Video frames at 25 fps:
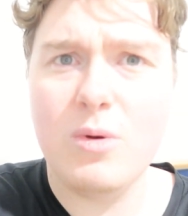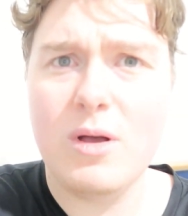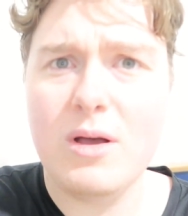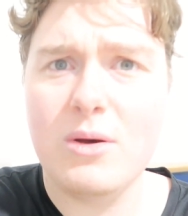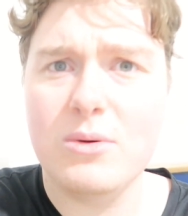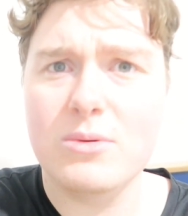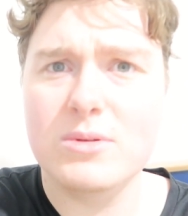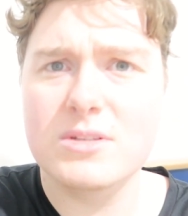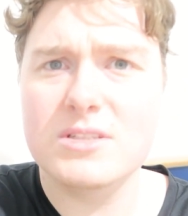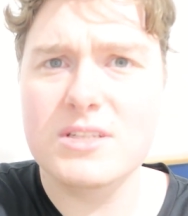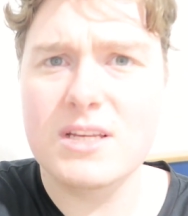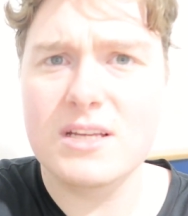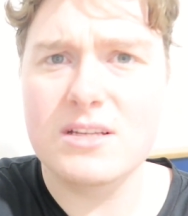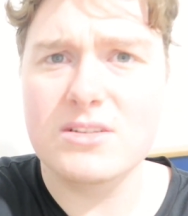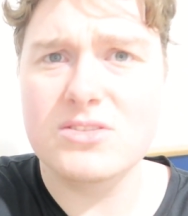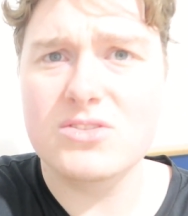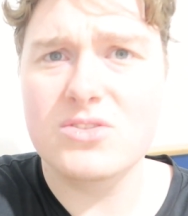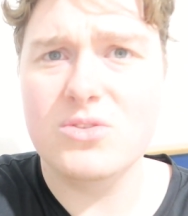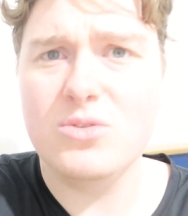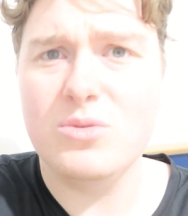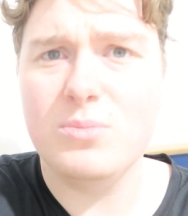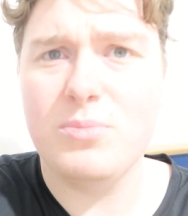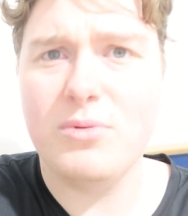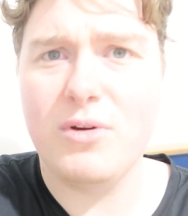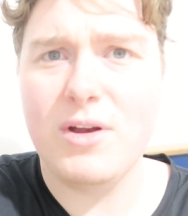Wow, it's like
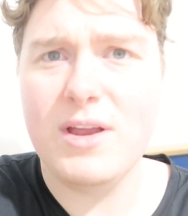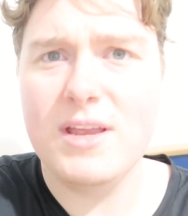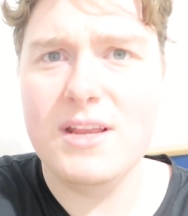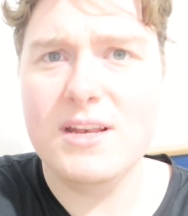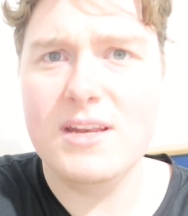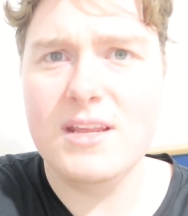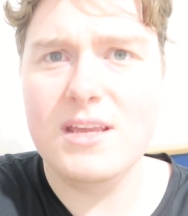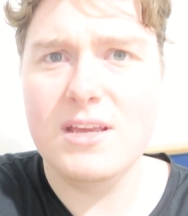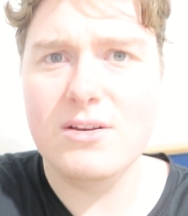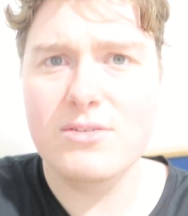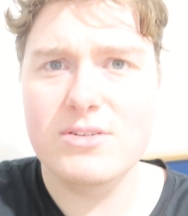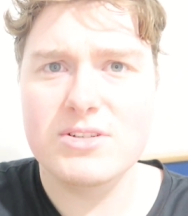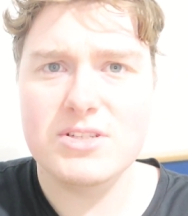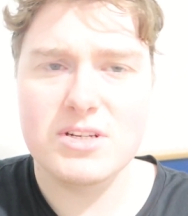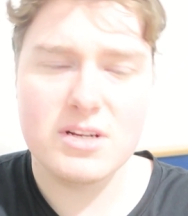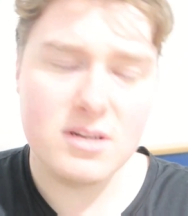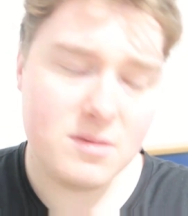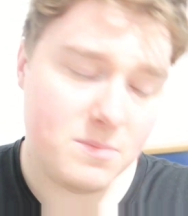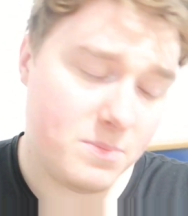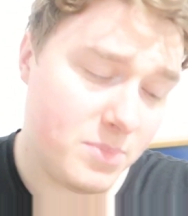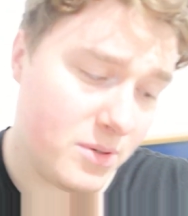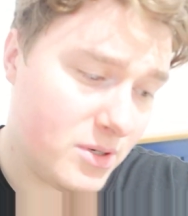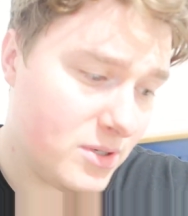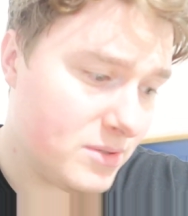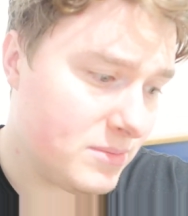so bright in here, isn't
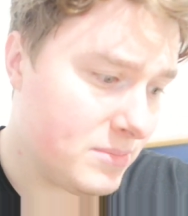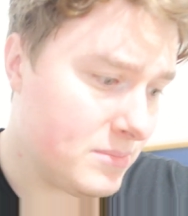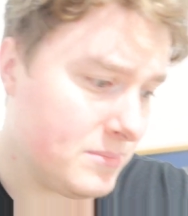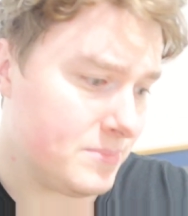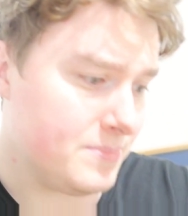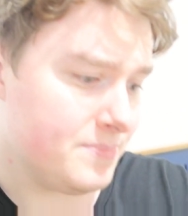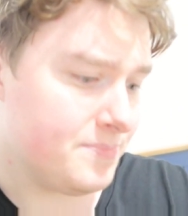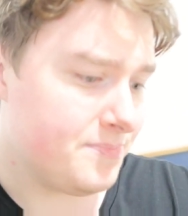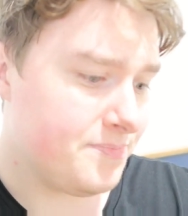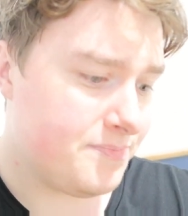it? But